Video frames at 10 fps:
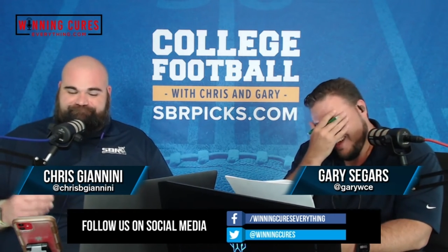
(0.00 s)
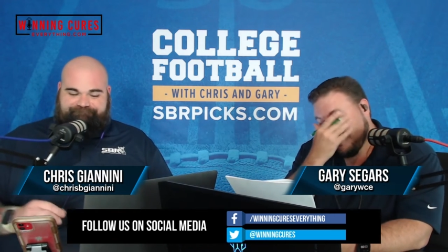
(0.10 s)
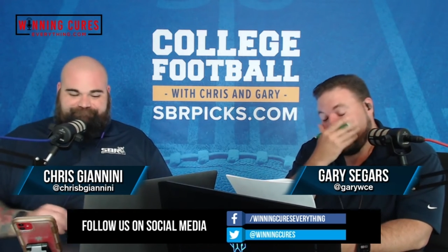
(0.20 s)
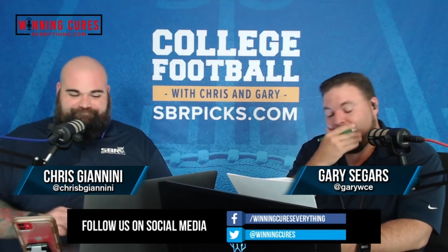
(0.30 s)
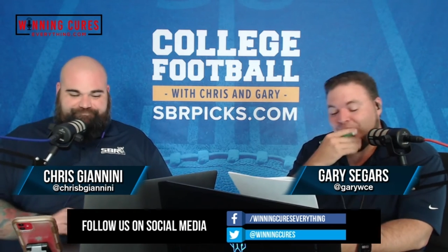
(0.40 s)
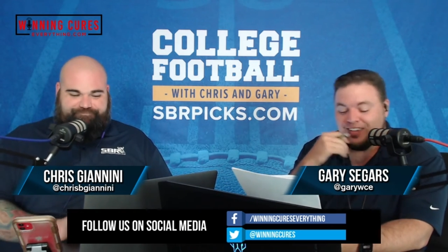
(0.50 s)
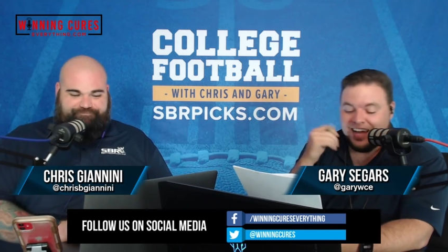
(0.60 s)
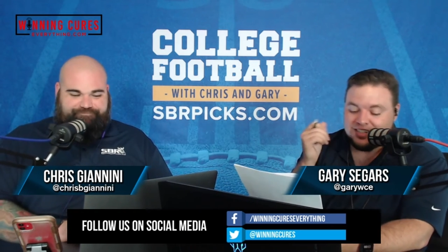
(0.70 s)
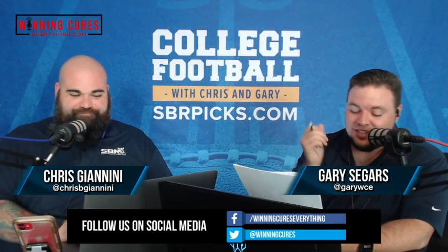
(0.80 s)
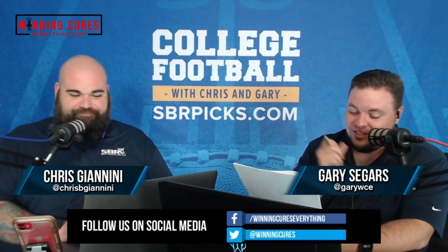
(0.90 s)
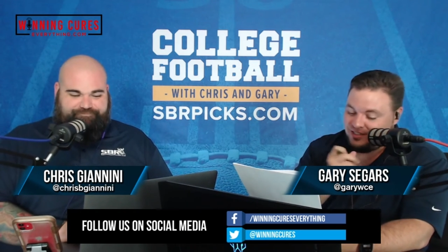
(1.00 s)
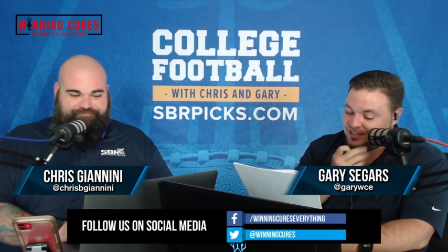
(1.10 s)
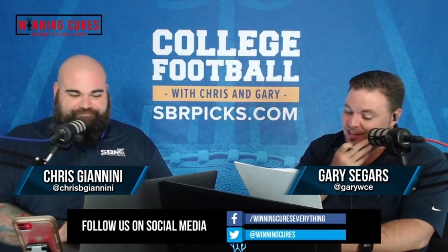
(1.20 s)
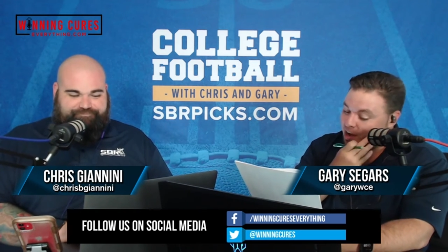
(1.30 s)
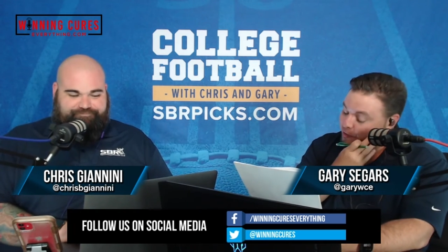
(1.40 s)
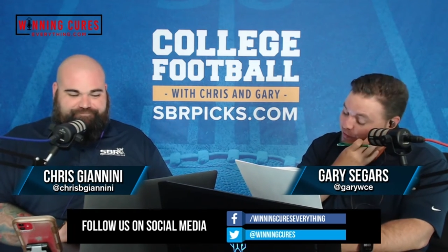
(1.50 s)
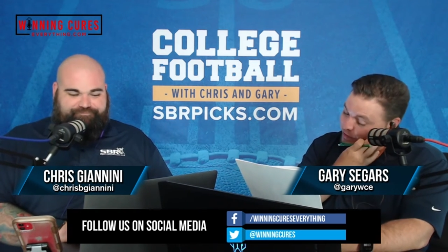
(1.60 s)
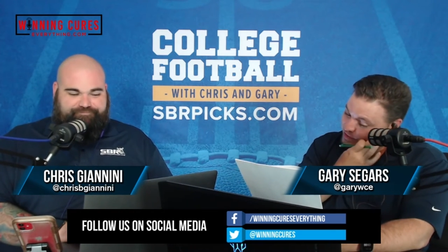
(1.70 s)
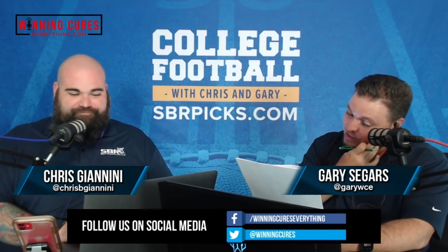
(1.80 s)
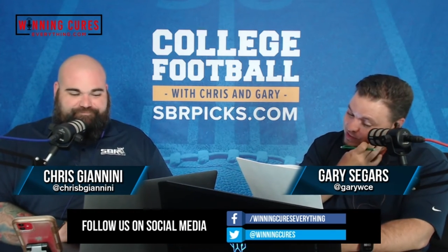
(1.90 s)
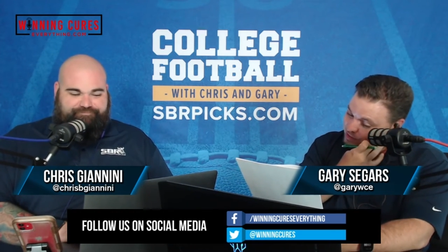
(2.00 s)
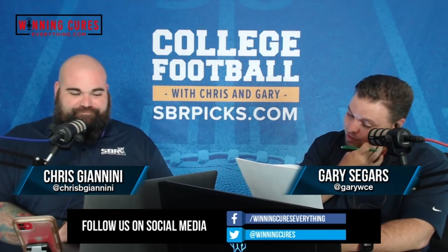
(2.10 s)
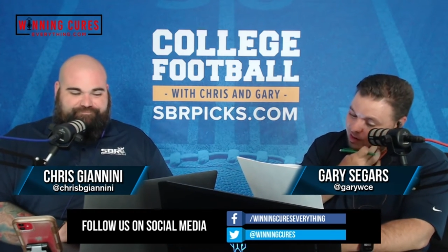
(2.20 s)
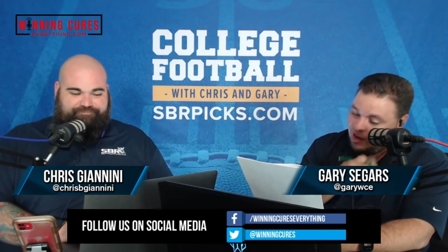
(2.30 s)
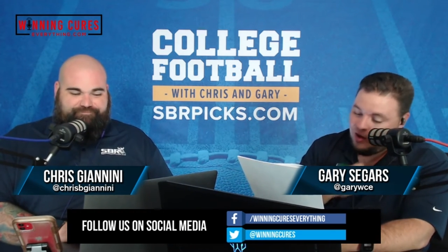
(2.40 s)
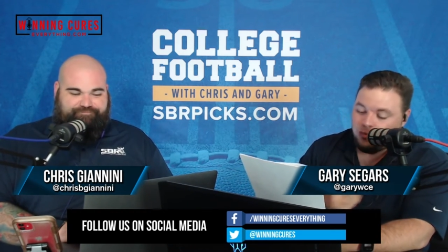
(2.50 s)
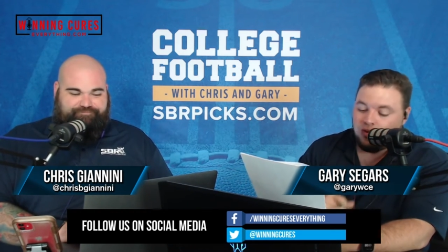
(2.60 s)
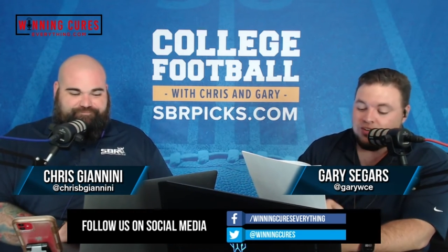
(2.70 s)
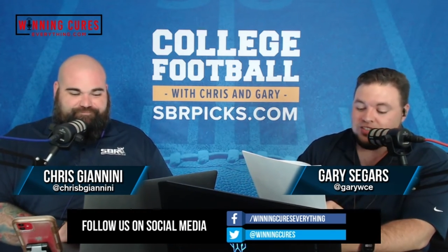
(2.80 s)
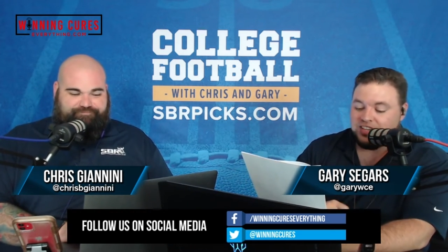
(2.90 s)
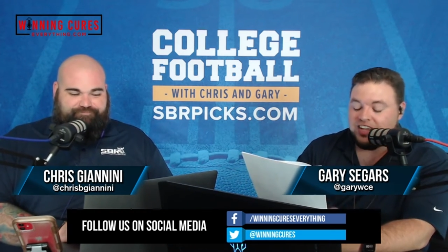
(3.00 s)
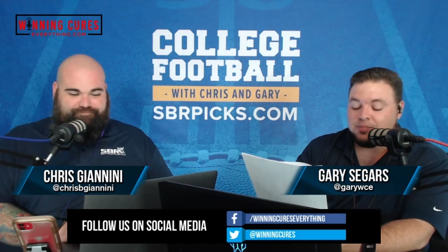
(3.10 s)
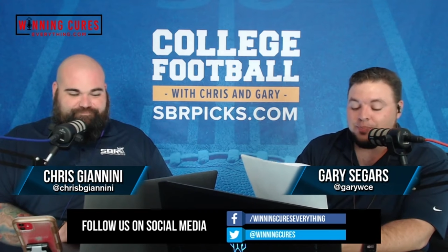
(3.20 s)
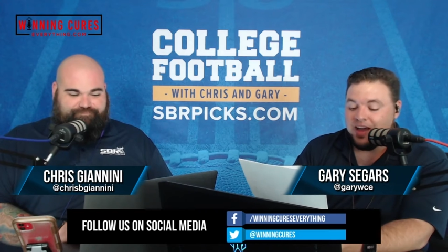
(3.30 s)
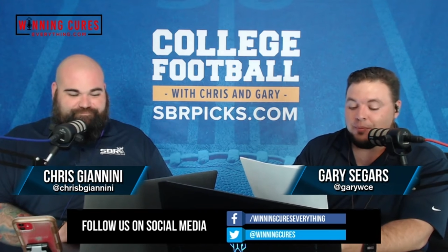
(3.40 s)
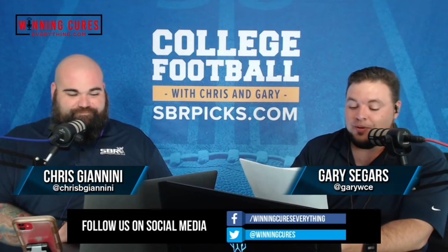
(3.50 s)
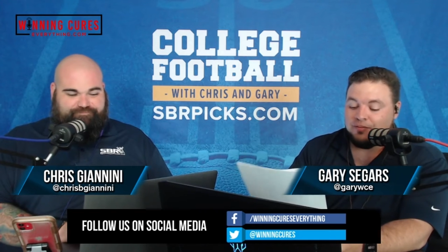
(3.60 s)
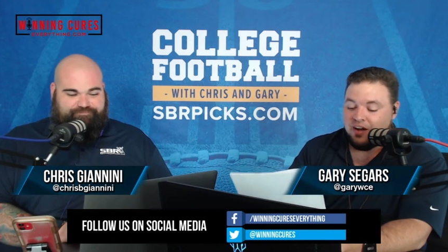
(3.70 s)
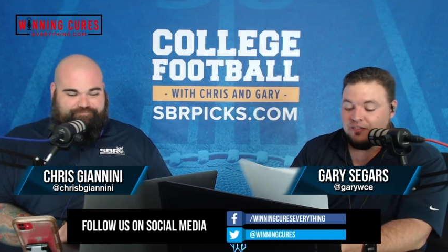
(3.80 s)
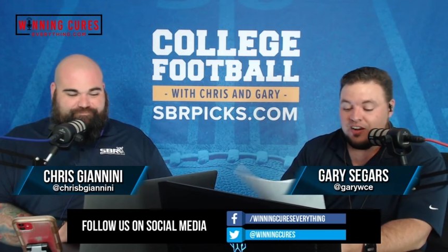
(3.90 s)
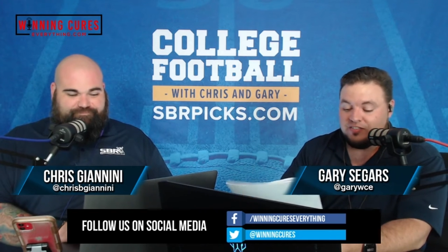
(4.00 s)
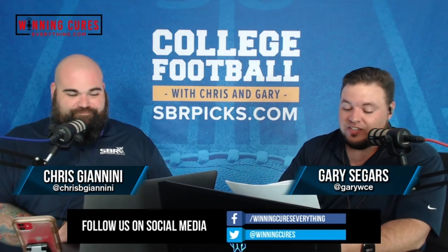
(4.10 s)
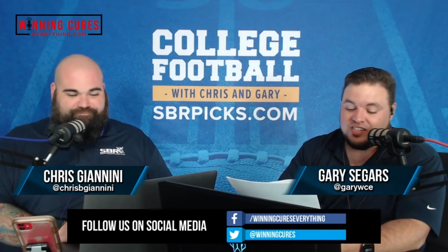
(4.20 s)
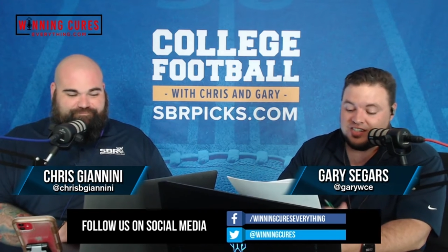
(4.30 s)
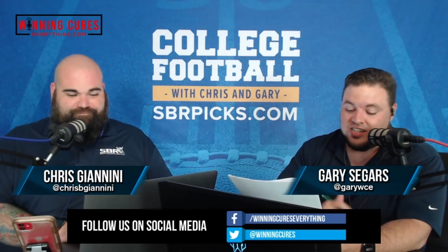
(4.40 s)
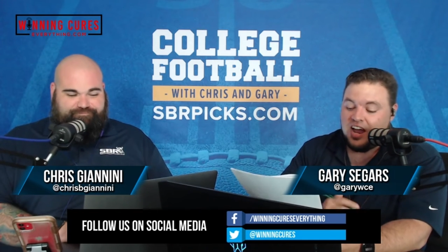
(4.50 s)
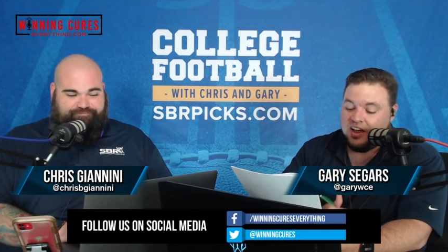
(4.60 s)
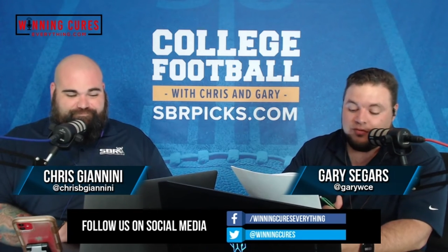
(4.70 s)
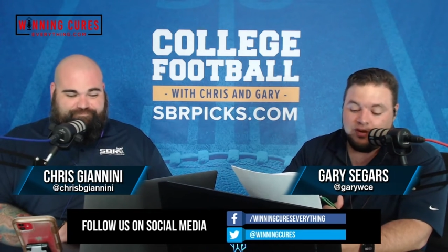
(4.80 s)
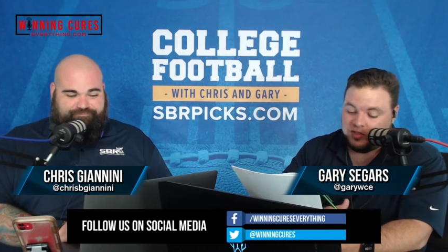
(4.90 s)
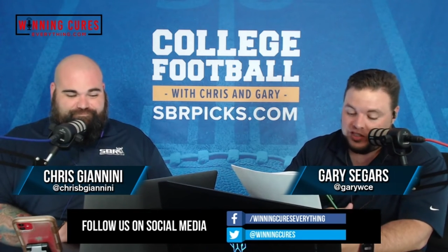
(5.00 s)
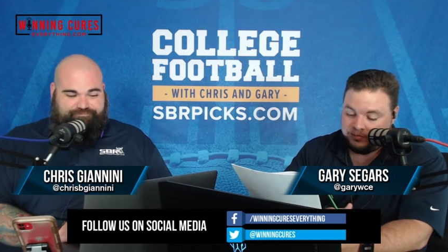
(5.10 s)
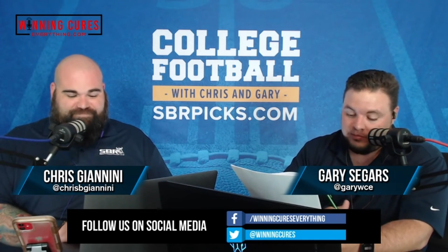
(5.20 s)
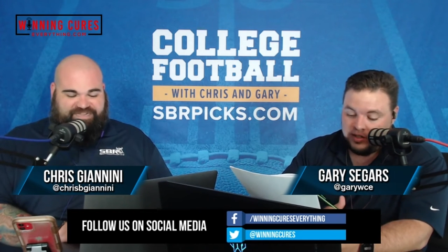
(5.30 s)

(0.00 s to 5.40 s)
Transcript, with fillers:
Speaker 1: Uh, last year's offense uh, was as bad a P five offense as I have ever seen.